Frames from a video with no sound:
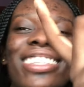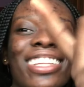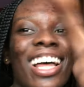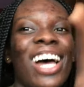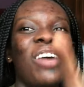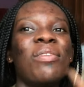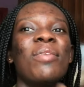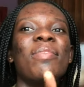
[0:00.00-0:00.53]
I
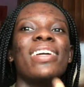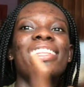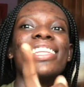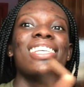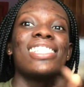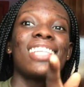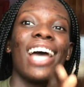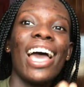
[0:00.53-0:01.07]
remember this
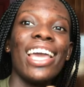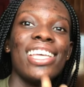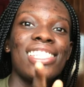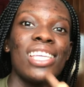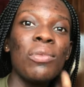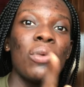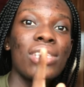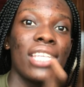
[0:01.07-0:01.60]
guy, his
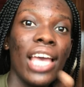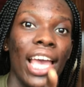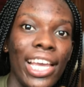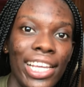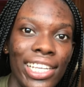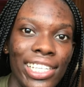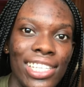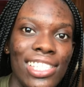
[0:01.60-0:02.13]
name was
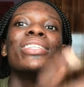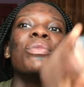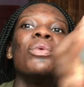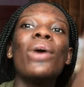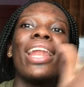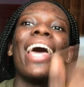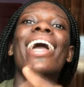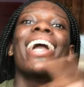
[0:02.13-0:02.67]
Hercules. We were
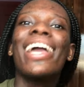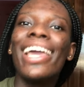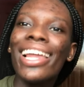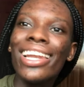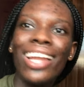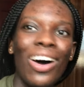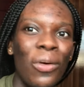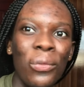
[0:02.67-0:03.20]
like, get
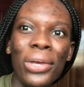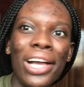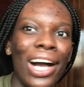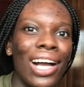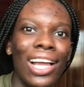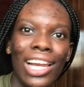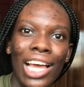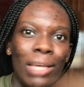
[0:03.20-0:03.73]
down, we can't
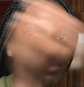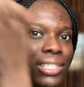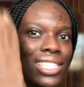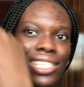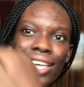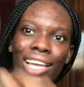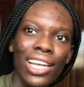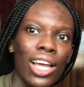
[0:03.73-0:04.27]
climb, just
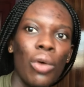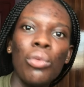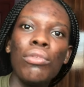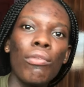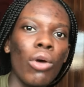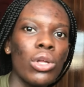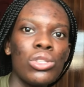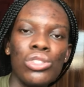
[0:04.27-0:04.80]
get down, we've
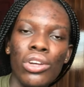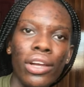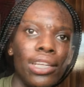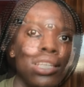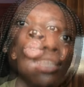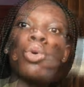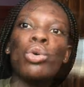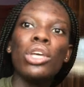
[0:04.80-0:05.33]
caught you already.
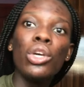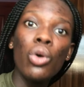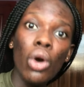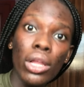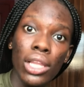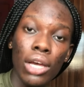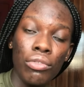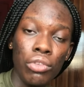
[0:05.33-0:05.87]
So he got
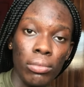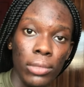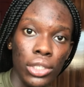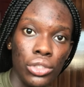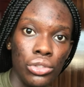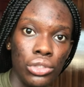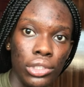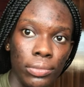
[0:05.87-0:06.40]
down from the
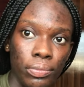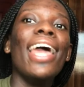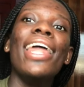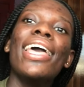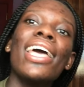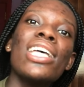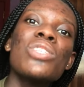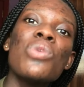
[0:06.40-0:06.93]
tree. And
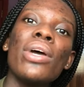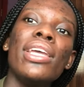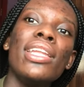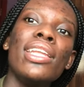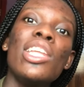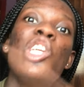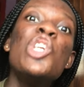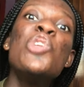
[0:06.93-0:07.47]
guess what he did?
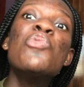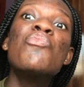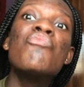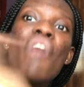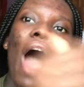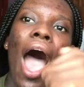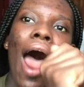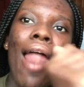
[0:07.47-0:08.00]
He
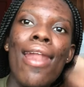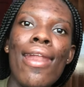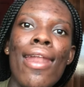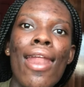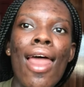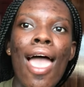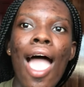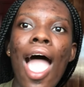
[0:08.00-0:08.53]
ran.
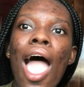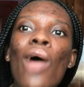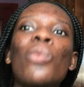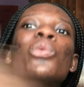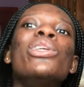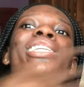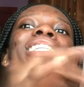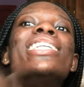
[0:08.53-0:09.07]
Hey, we
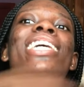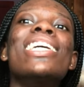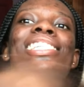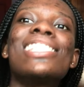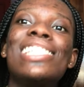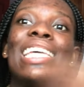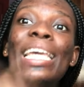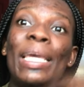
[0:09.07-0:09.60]
chased
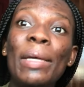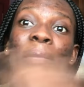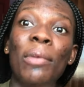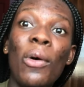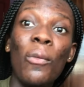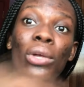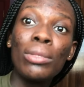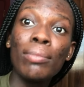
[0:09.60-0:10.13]
him
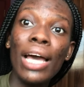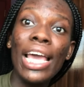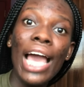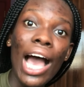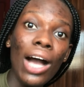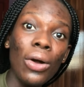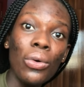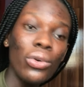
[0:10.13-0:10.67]
with my
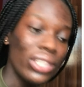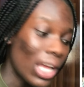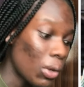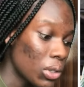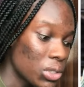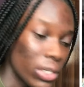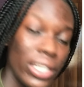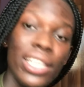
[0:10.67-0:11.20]
uncle that was
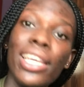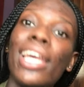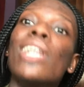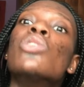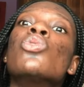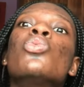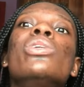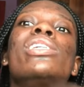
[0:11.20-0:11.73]
already here. So
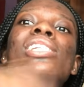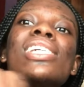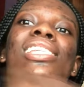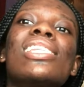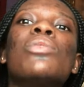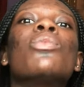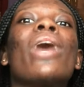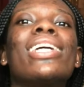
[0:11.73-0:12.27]
we chased
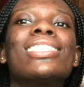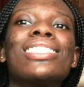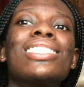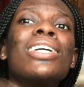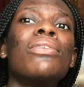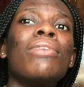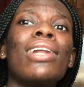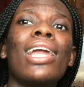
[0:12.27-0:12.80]
him. I started
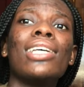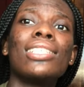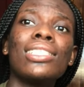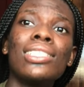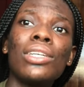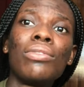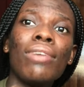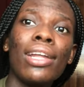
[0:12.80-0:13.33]

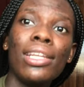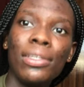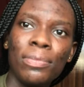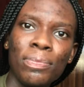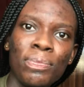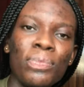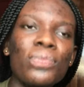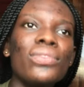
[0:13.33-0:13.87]
running.
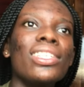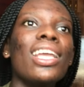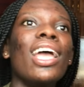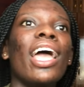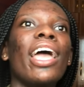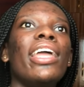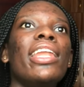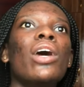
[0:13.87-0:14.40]

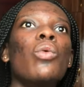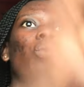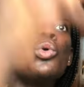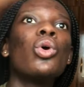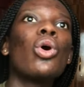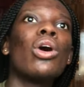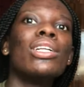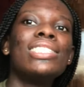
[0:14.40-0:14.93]
And then we
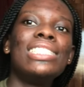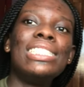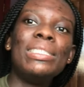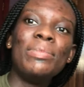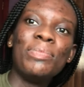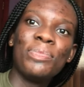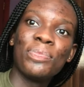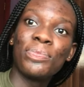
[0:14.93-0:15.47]
caught him.